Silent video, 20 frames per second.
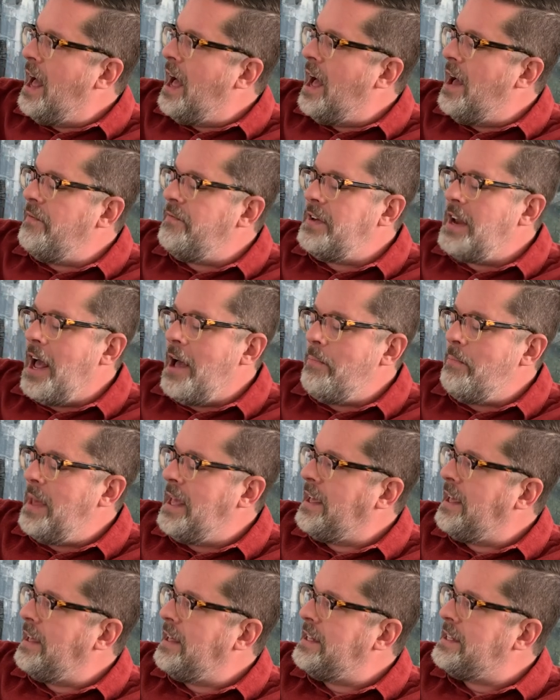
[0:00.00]
of not
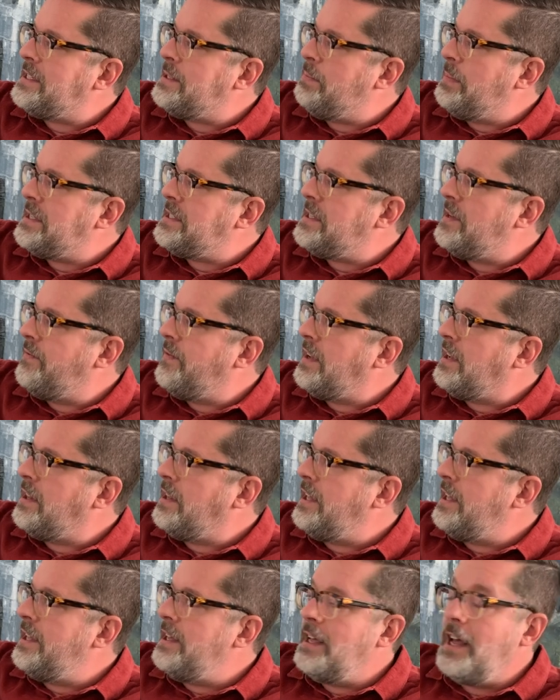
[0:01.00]
making it
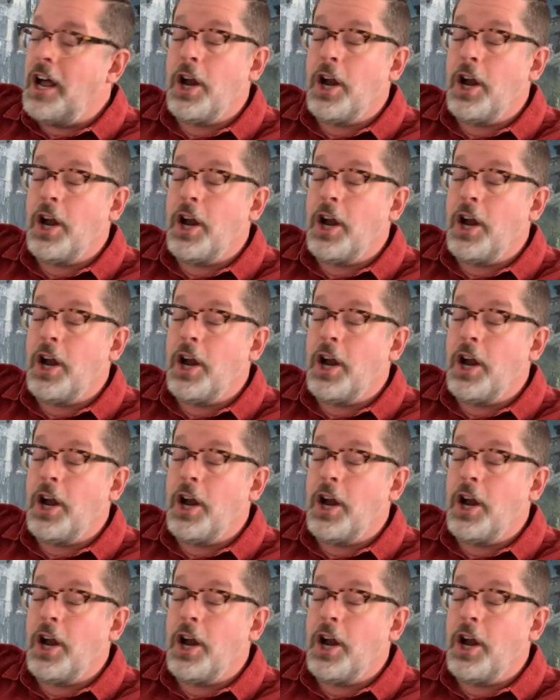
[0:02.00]
specifically